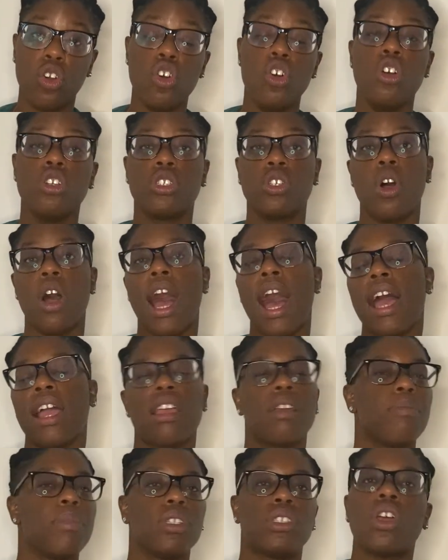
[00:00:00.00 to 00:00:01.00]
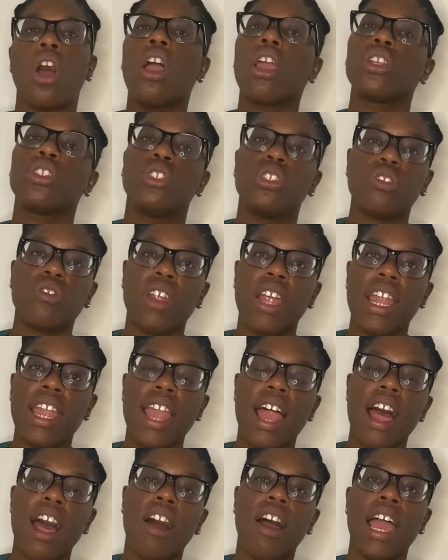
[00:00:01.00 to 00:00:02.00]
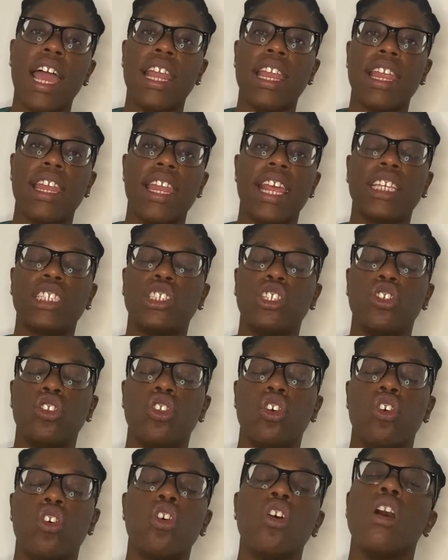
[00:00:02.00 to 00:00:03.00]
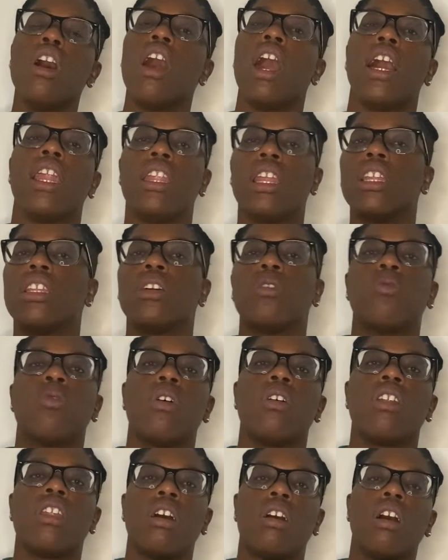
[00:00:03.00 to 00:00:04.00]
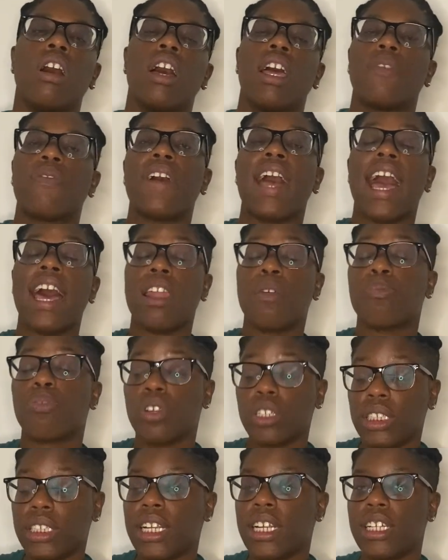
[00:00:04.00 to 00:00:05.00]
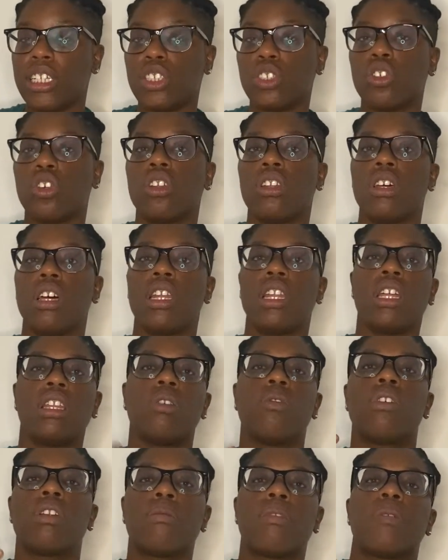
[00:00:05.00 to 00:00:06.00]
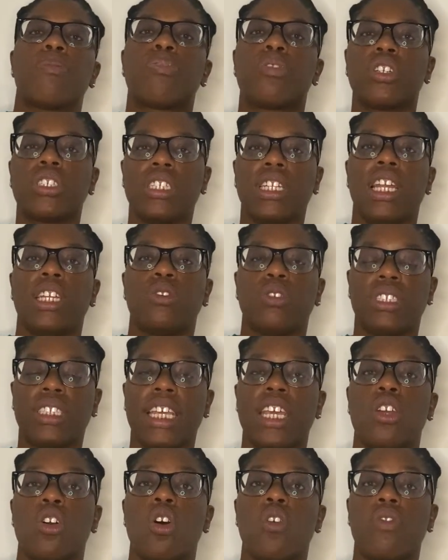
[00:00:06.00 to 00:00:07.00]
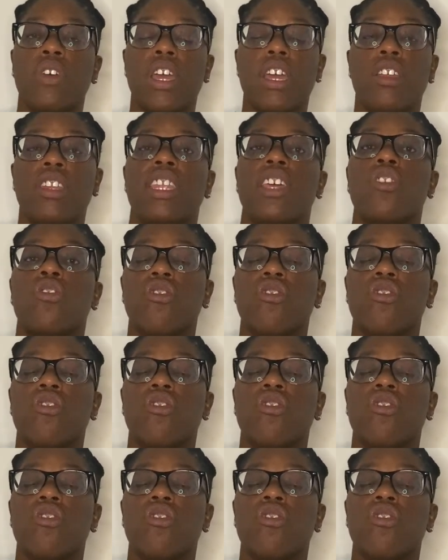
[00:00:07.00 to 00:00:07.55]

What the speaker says: So I could be talking to you right now, and then next thing you know, another one, if I had a personality disorder, another one of my personalities would take over, and they'll